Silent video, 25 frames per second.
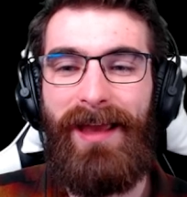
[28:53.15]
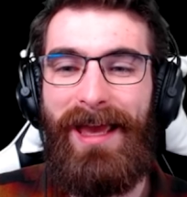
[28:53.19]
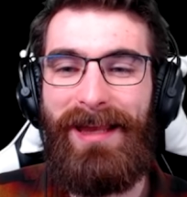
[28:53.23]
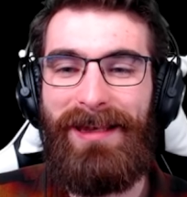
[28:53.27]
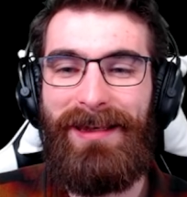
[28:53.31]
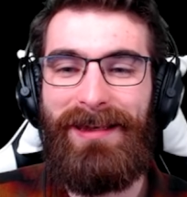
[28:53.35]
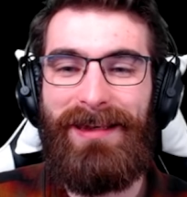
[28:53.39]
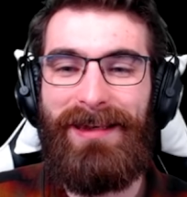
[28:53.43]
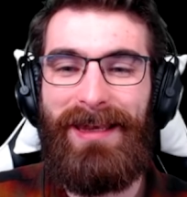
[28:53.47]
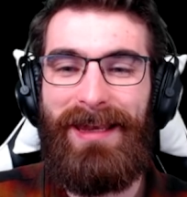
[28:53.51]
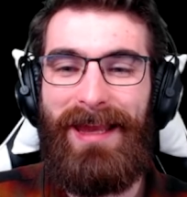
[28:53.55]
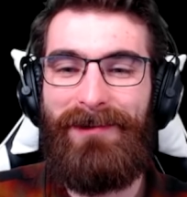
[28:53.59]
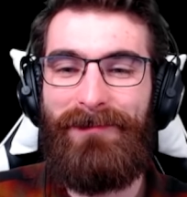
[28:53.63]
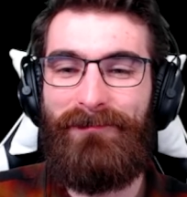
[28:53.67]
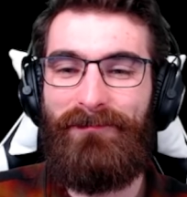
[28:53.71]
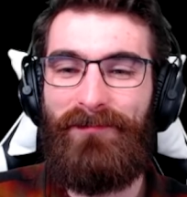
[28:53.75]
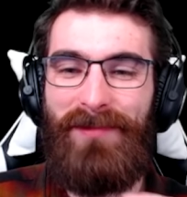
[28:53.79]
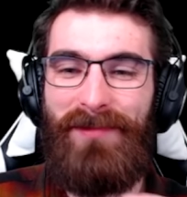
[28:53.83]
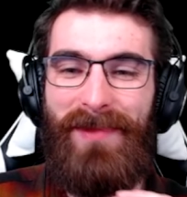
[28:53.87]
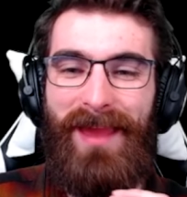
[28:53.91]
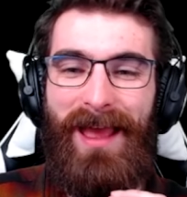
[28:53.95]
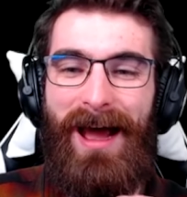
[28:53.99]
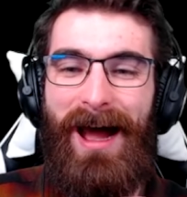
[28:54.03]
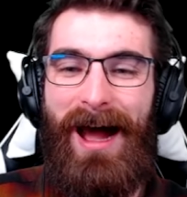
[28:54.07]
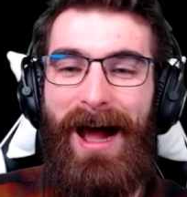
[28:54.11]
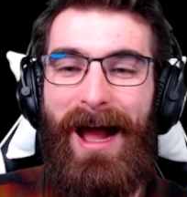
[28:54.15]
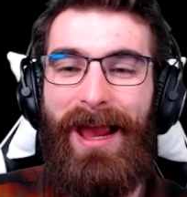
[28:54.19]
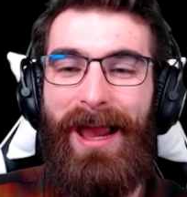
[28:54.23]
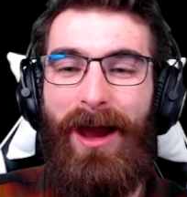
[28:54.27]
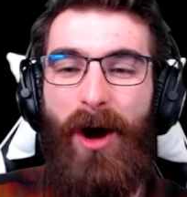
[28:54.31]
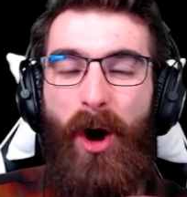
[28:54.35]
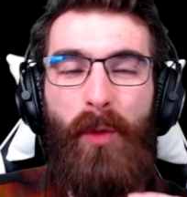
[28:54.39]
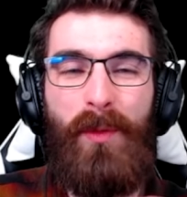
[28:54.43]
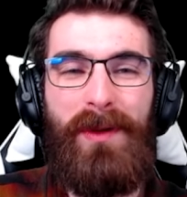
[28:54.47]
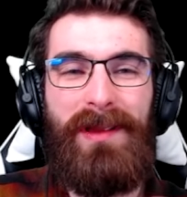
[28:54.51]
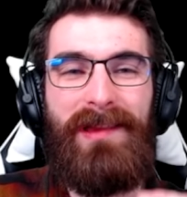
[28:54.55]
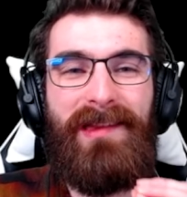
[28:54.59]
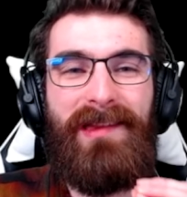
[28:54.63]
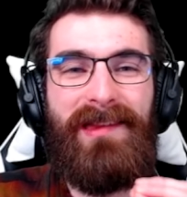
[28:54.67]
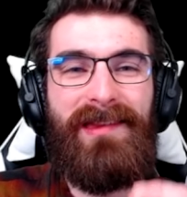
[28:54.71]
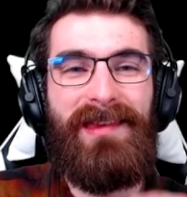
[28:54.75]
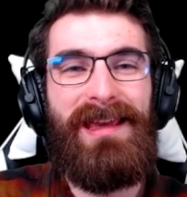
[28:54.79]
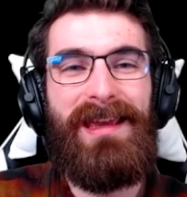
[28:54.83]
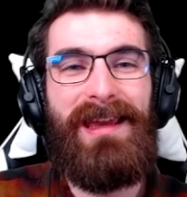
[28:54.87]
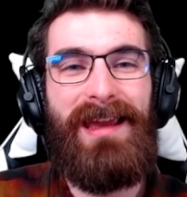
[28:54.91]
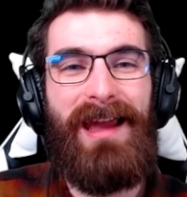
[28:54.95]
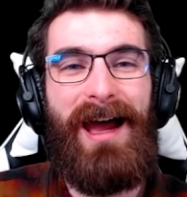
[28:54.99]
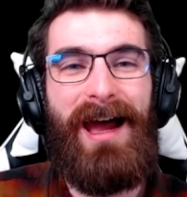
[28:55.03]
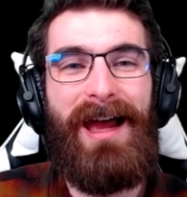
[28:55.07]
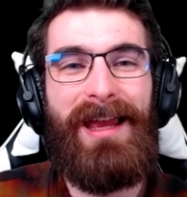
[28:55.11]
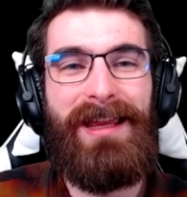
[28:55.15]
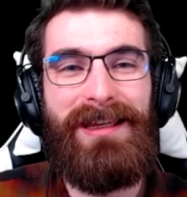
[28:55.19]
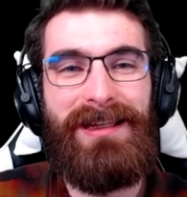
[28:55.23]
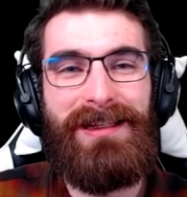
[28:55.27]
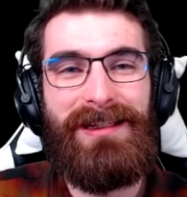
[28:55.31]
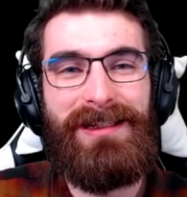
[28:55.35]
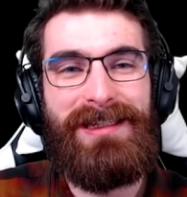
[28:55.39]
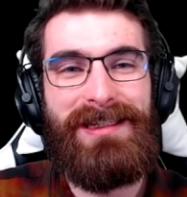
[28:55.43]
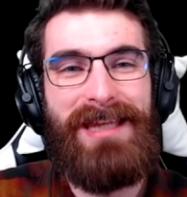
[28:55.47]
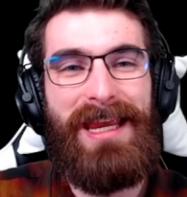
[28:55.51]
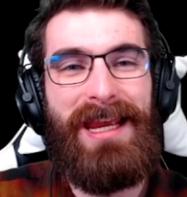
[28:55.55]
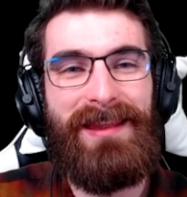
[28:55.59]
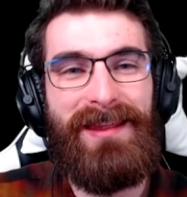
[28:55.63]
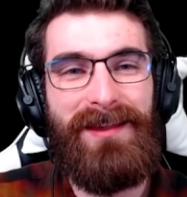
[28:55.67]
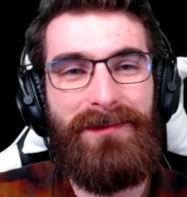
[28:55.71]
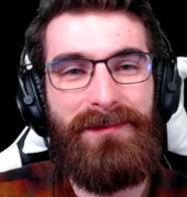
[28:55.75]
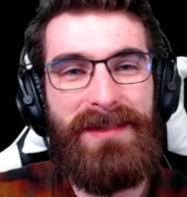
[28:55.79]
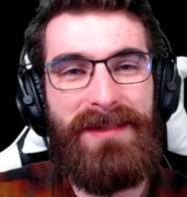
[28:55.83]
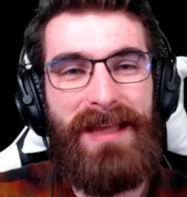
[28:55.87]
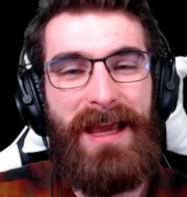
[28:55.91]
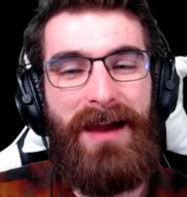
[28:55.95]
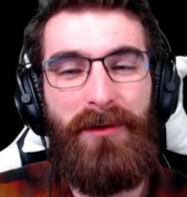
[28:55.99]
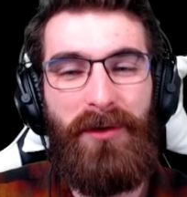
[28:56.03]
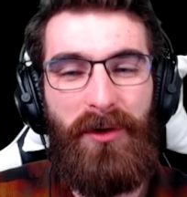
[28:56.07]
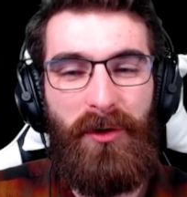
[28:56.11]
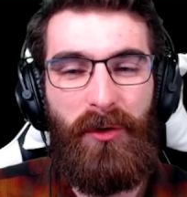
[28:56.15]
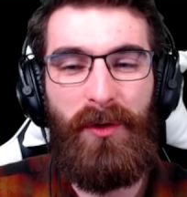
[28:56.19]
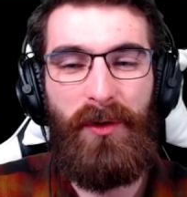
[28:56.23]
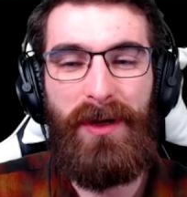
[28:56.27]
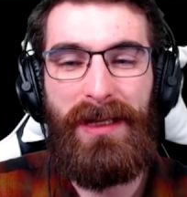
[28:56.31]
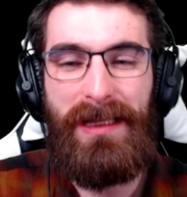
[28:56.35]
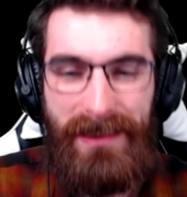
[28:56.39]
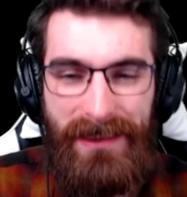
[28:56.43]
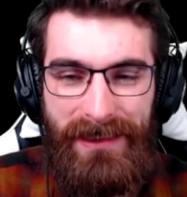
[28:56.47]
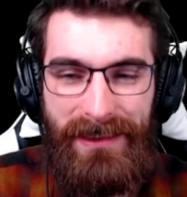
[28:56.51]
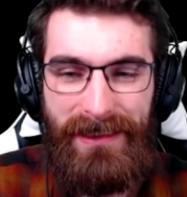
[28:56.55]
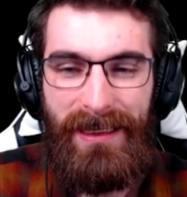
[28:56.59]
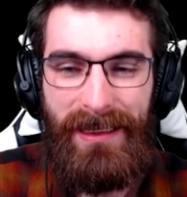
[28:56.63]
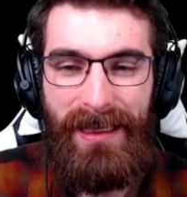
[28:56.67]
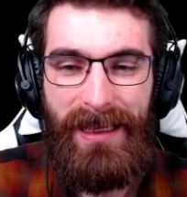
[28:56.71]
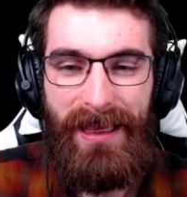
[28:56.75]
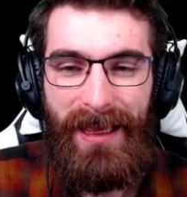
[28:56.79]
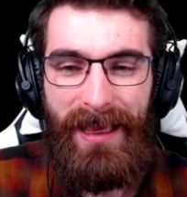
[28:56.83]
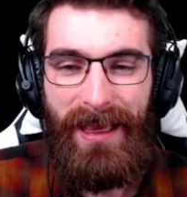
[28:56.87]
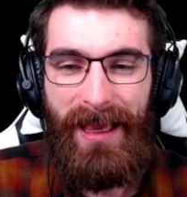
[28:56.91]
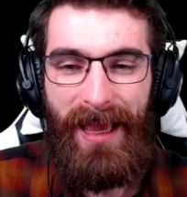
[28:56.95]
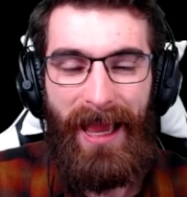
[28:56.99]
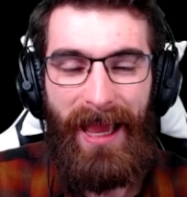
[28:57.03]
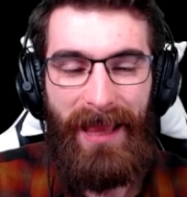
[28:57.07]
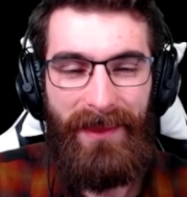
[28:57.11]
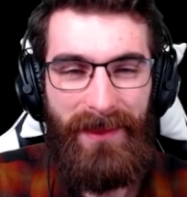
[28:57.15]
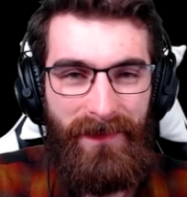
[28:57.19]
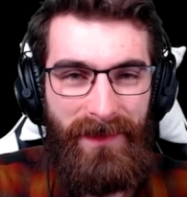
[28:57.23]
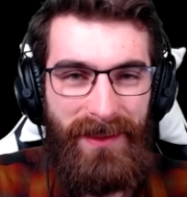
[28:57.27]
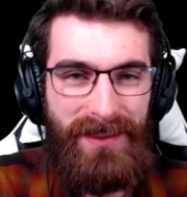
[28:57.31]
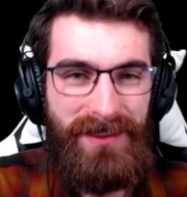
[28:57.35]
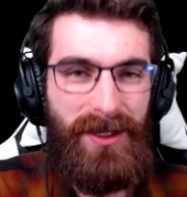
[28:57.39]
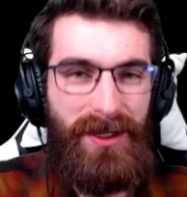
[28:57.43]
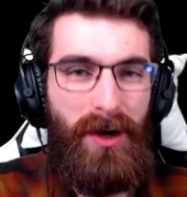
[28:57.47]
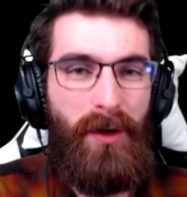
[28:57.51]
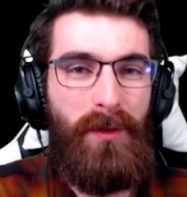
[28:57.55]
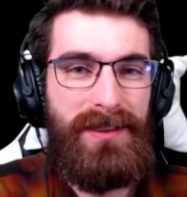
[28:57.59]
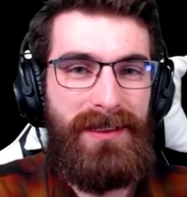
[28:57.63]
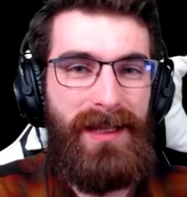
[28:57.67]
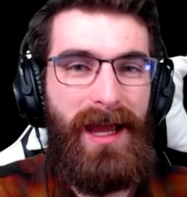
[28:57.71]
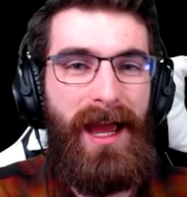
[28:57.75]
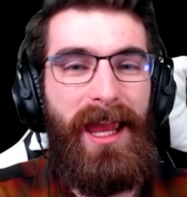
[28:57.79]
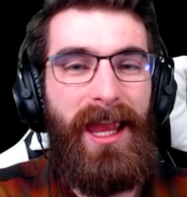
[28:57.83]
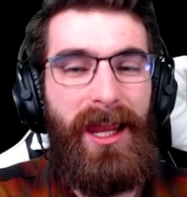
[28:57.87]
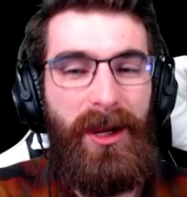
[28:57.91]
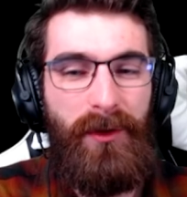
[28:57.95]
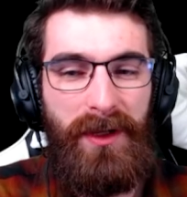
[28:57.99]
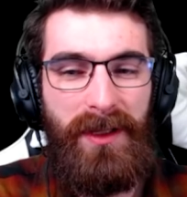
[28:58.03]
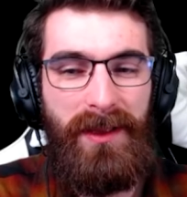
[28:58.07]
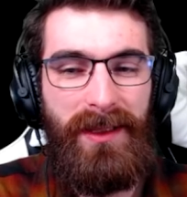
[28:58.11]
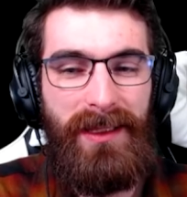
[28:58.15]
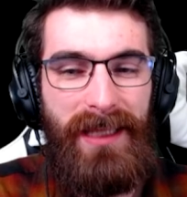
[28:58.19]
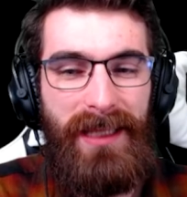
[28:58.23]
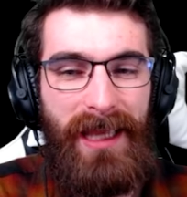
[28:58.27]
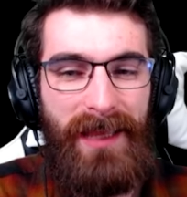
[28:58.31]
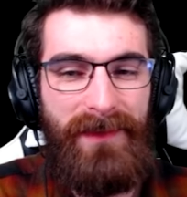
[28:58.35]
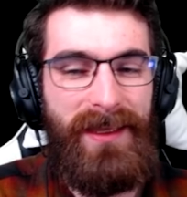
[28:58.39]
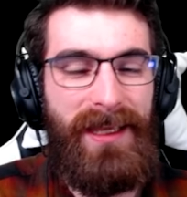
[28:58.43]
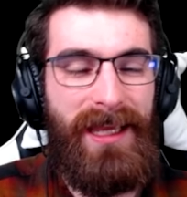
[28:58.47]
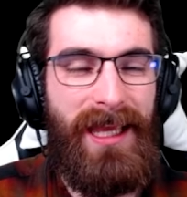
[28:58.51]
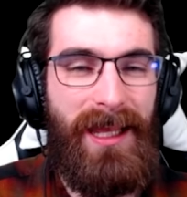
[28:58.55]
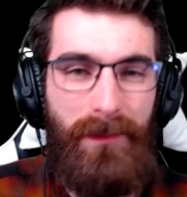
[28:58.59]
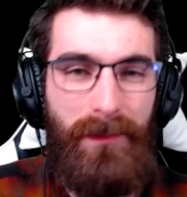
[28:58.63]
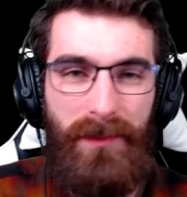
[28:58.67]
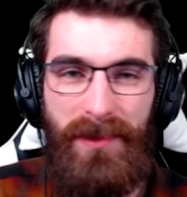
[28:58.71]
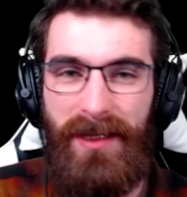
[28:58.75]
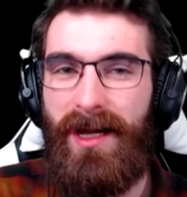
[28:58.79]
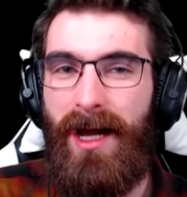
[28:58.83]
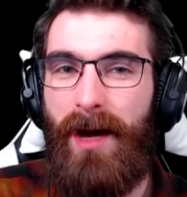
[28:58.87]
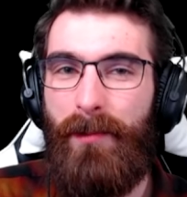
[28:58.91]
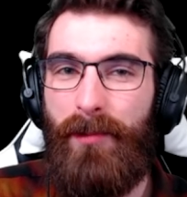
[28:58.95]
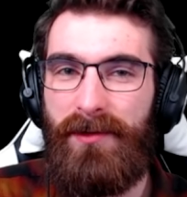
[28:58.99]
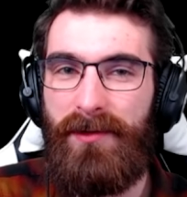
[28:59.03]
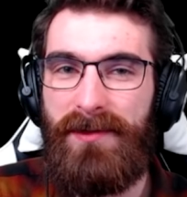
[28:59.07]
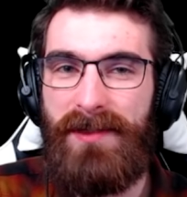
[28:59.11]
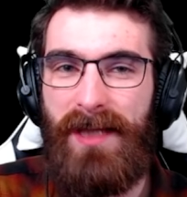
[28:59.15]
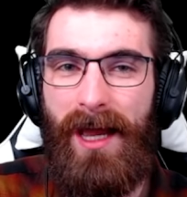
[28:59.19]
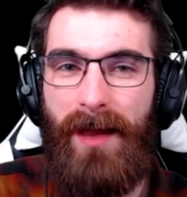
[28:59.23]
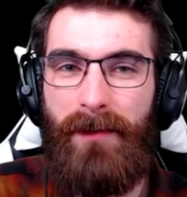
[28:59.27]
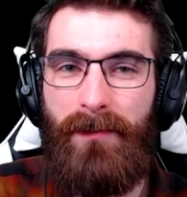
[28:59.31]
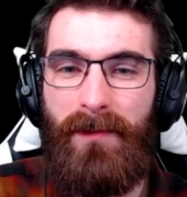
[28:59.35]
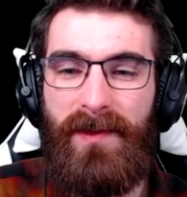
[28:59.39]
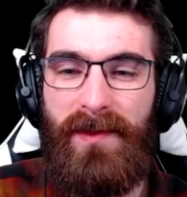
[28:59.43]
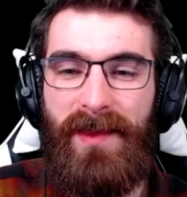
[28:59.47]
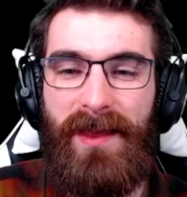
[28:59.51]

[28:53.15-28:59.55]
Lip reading: And I always think I can take them down quickly, and then they don't die quickly and they hit me a couple times.